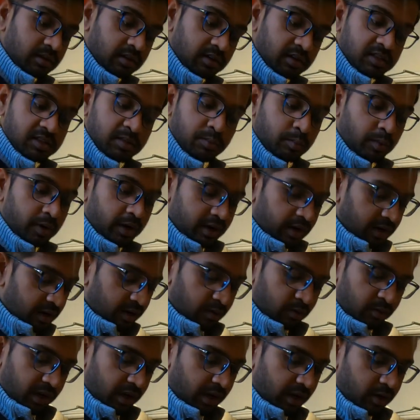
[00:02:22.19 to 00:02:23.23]
That is the bread
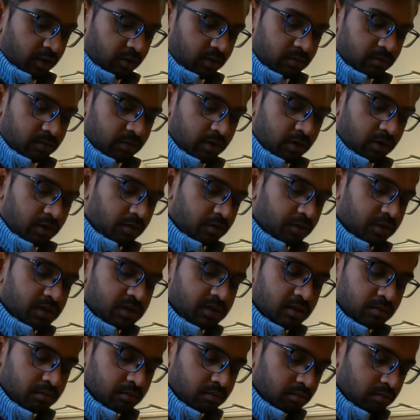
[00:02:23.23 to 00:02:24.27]
and avocado, along
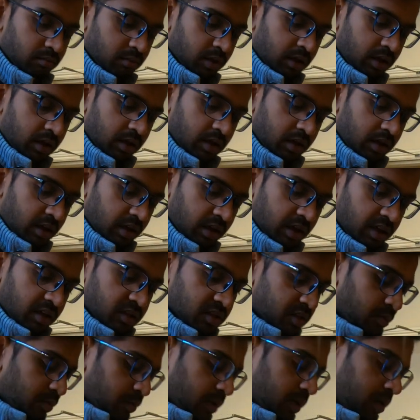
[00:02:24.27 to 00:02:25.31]
with some
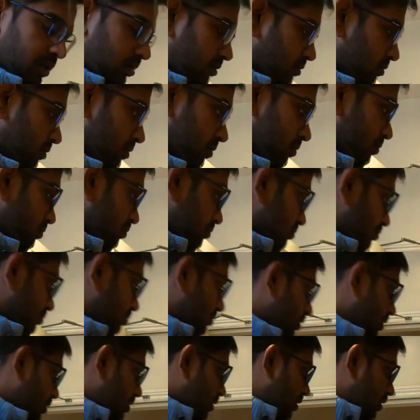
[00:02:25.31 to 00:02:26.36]
ketchup and
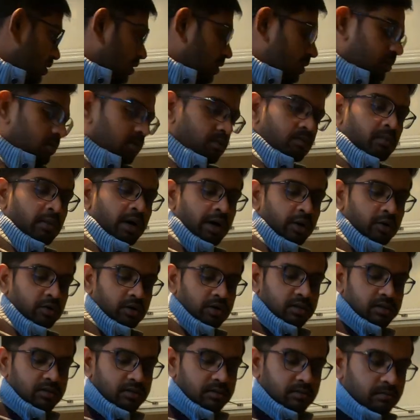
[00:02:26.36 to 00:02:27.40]

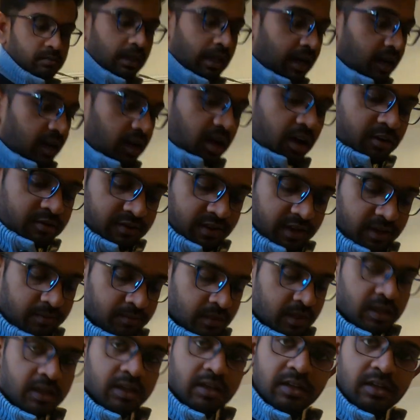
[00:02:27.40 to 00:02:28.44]
mayonnaise and a coffee.